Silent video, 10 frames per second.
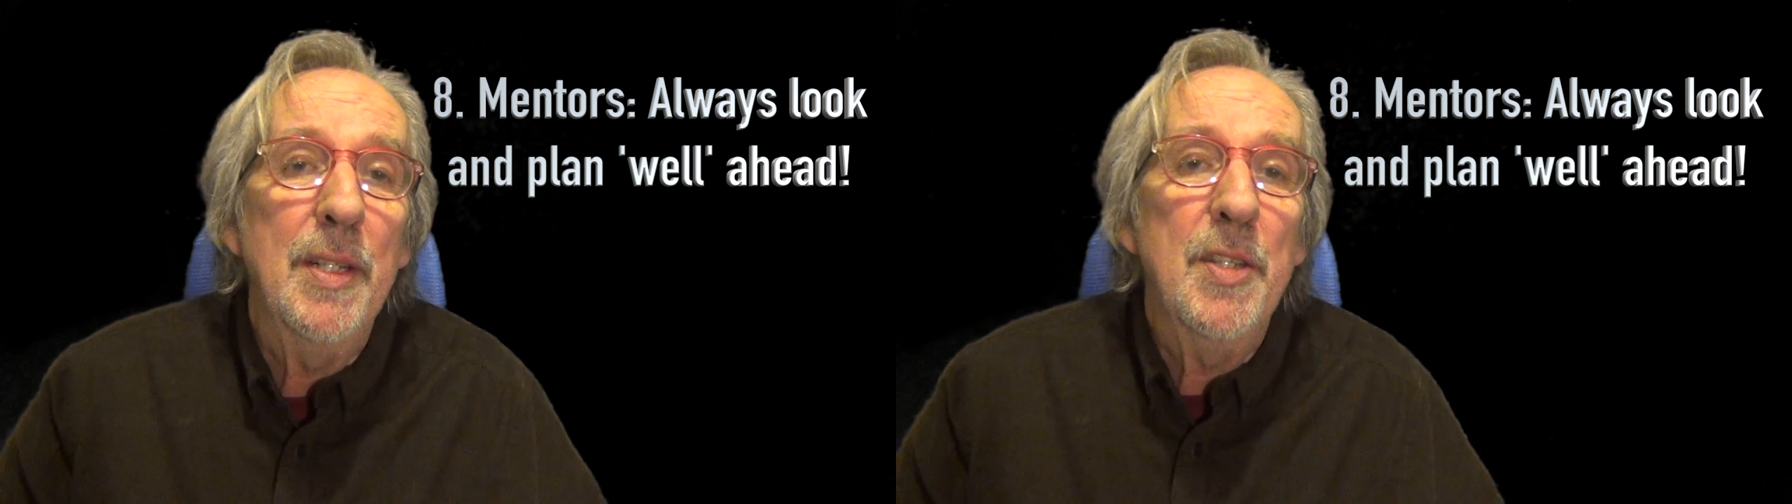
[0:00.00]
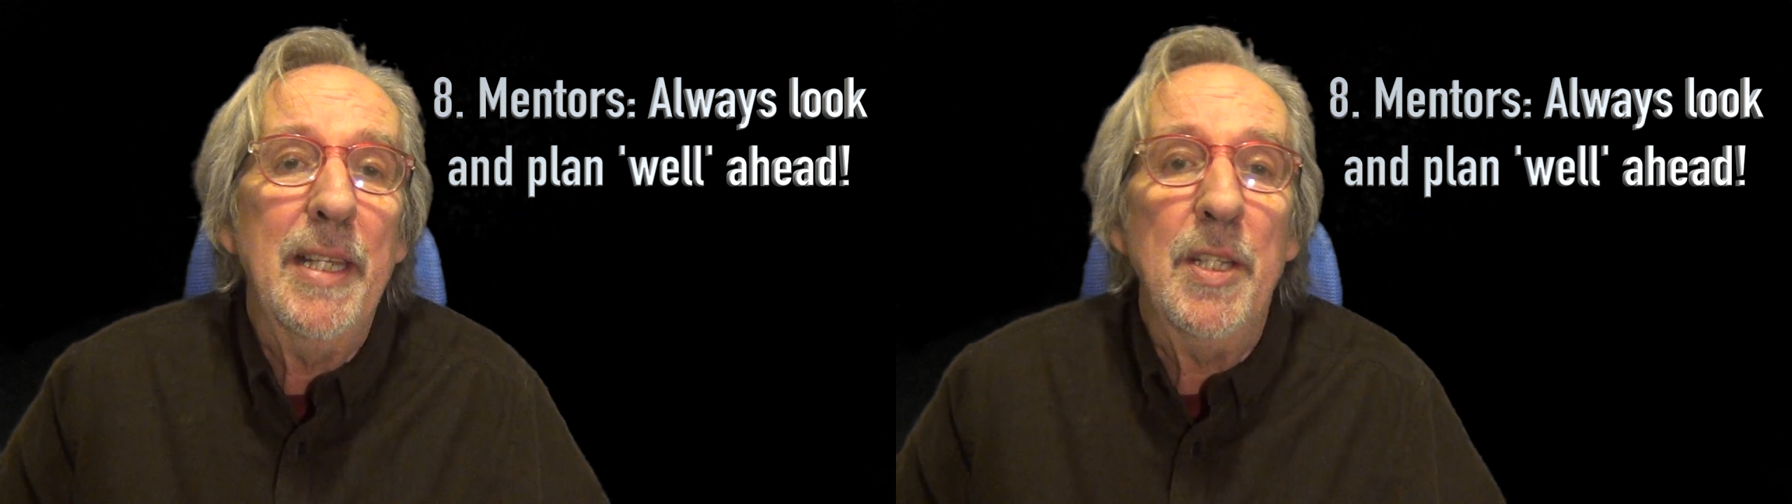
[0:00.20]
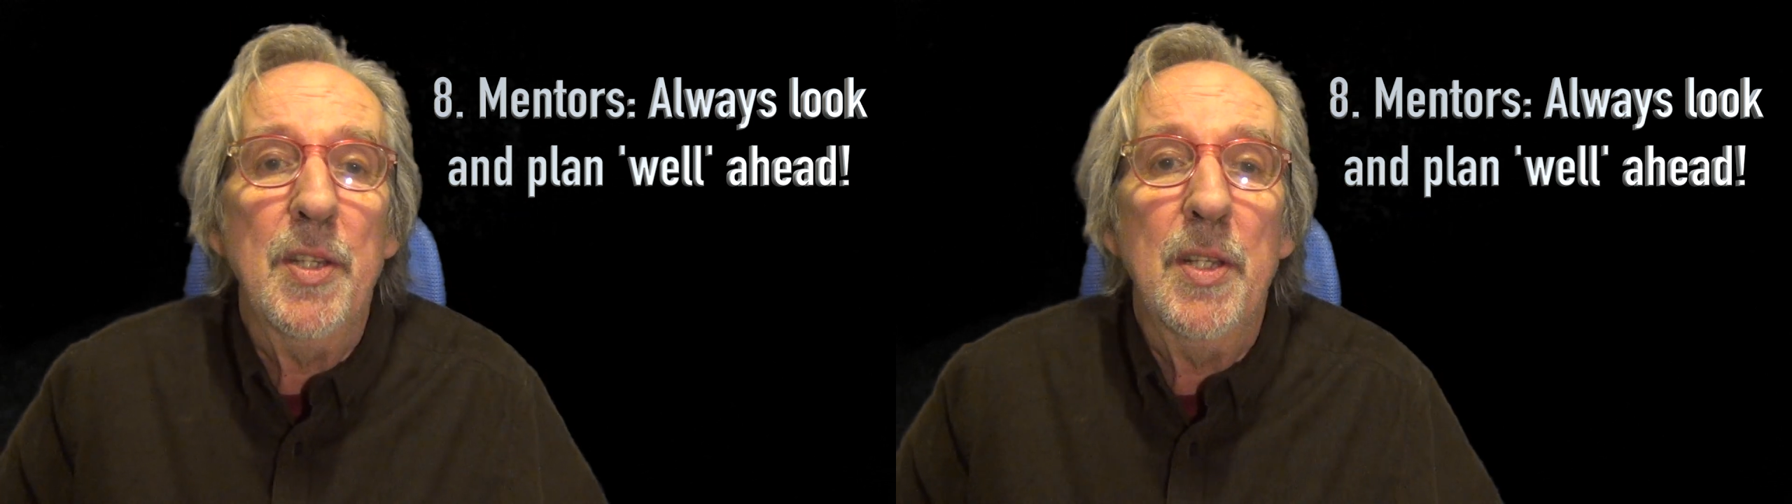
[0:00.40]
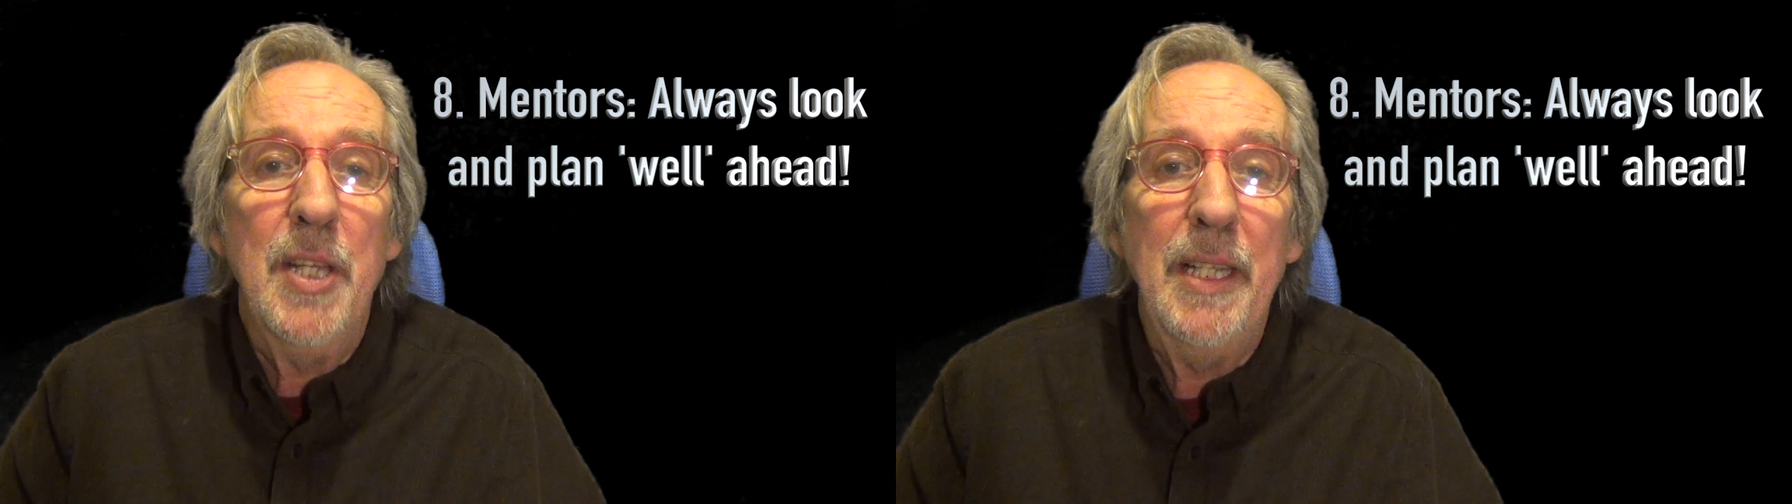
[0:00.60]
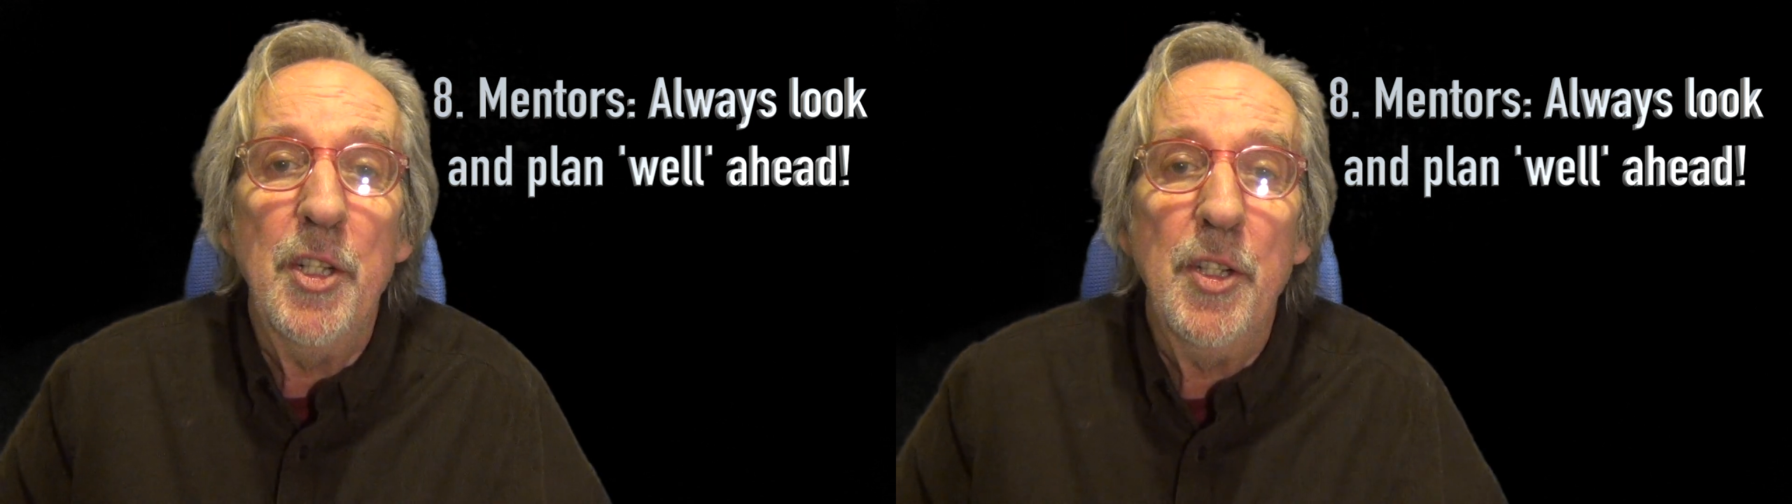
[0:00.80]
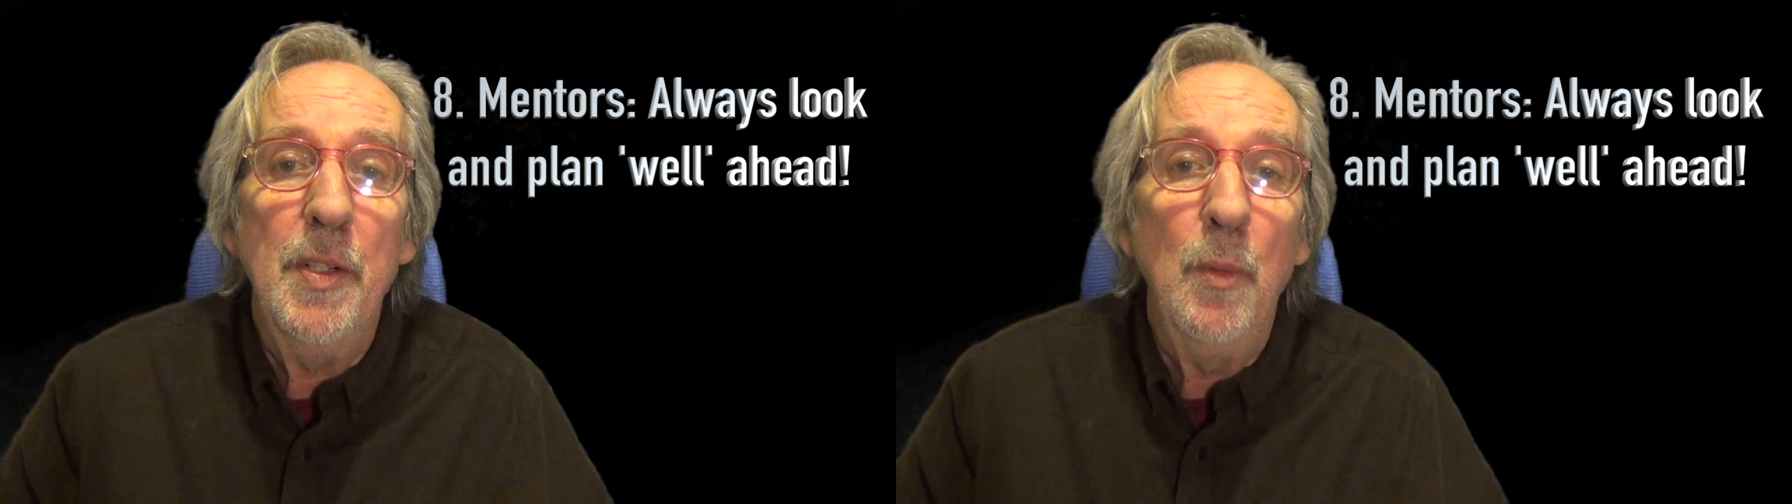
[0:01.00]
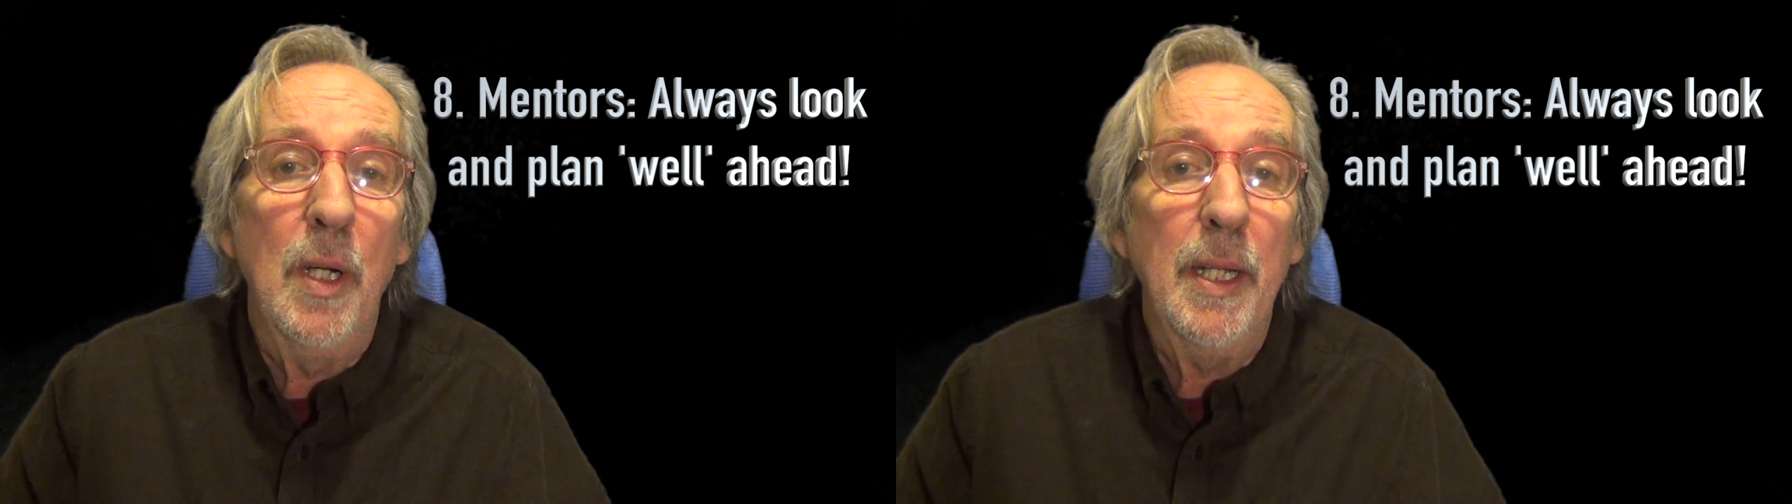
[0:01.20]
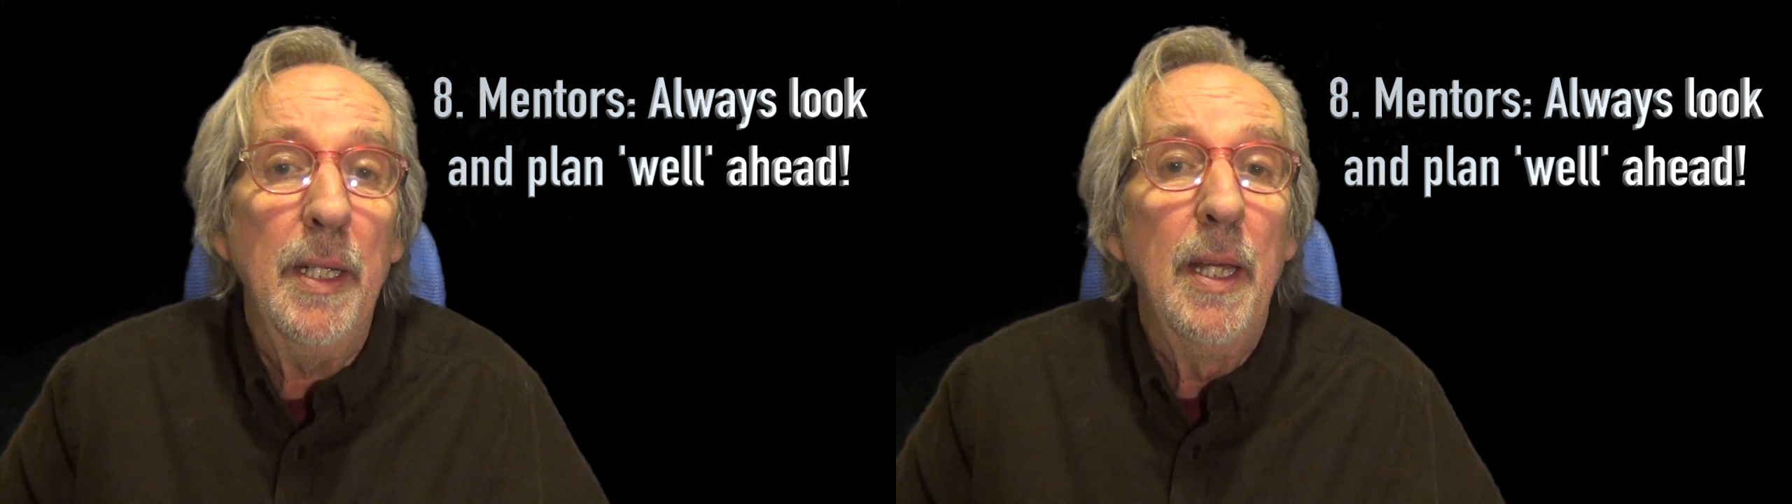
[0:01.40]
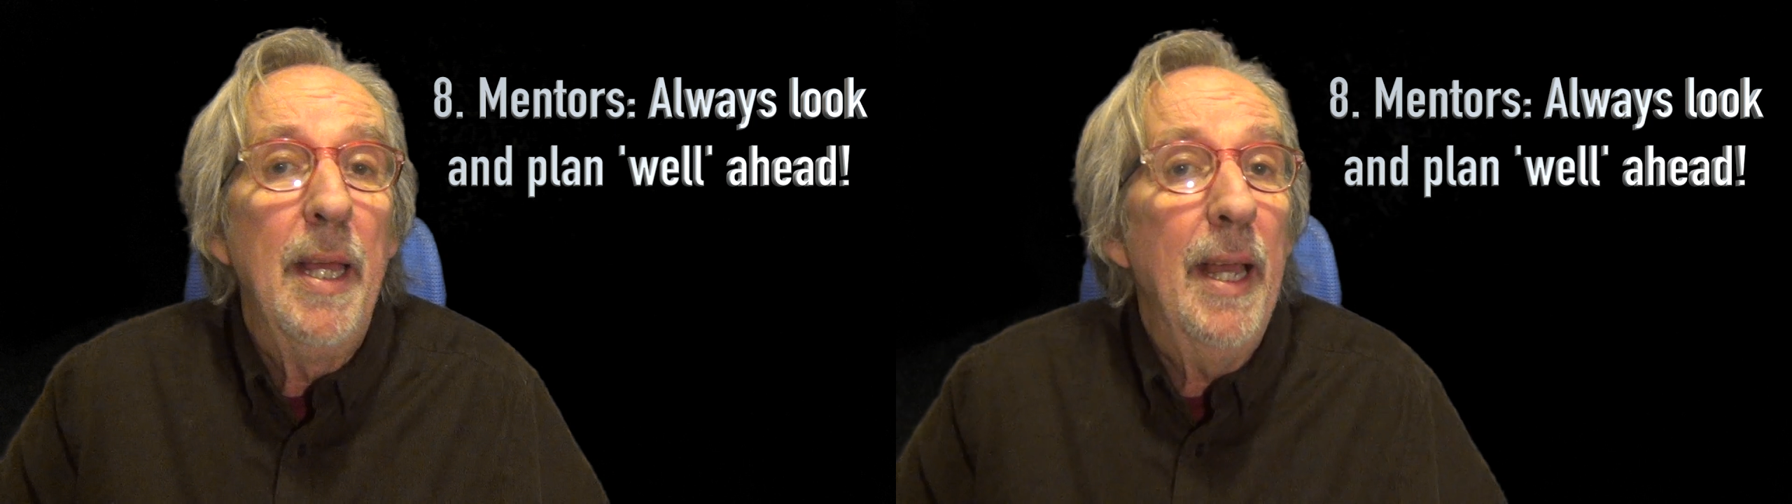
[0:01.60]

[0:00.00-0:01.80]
it takes the tension away